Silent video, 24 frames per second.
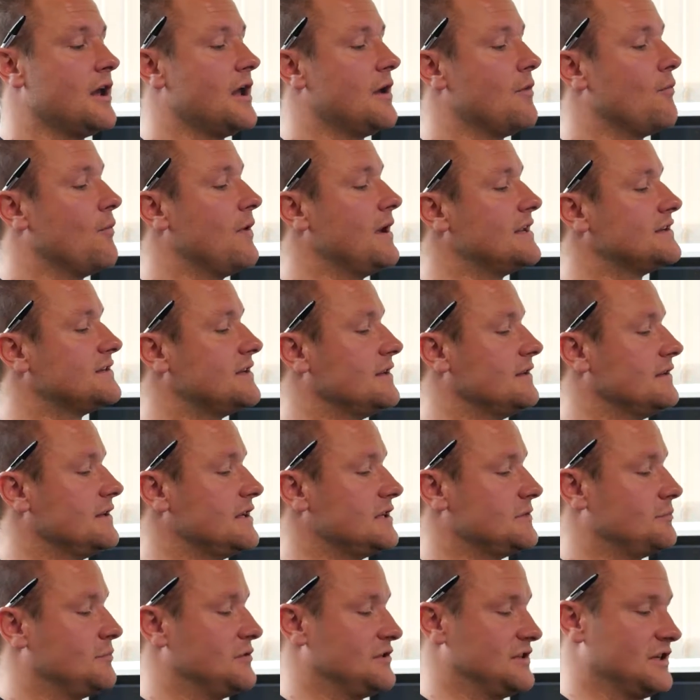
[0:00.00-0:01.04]
when it's in
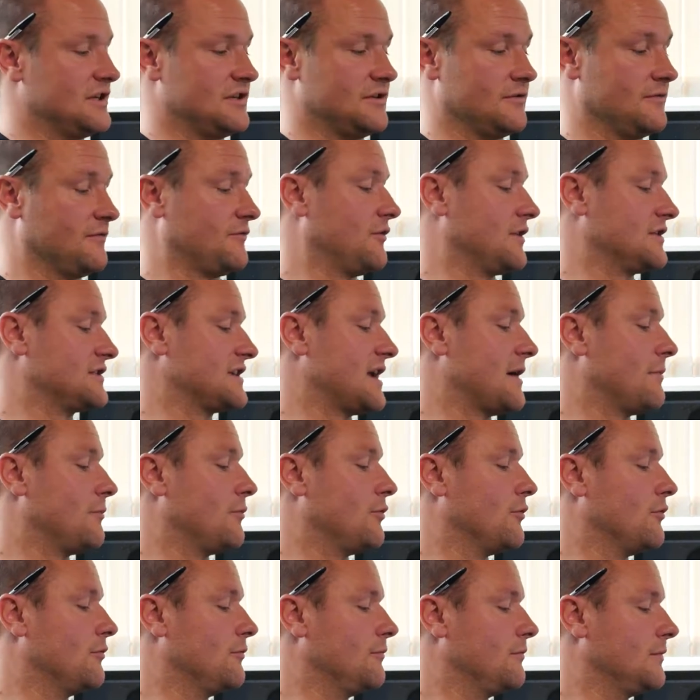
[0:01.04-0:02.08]
this position, for
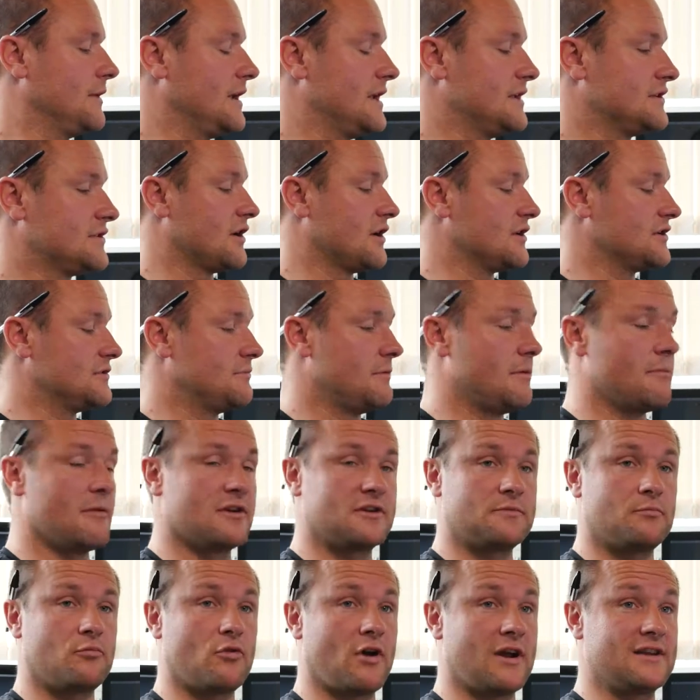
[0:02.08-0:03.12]
example, it's to be
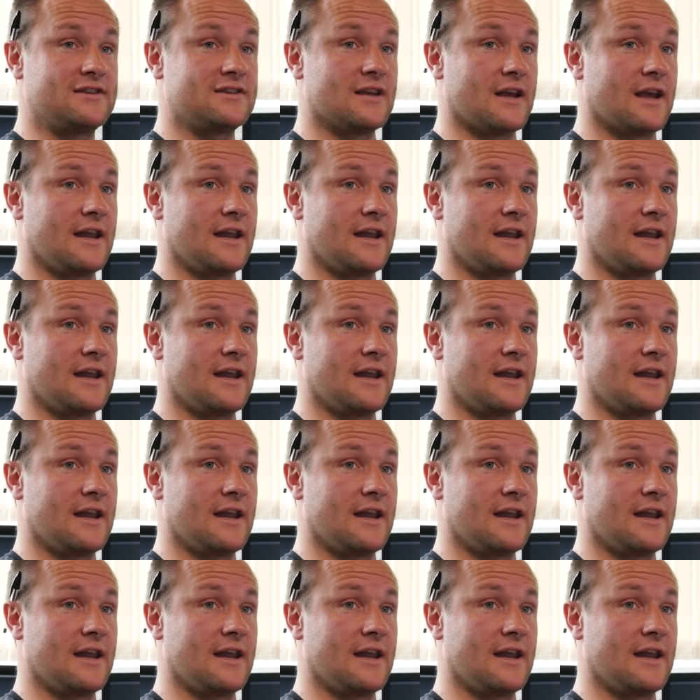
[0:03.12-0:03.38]
much brighter.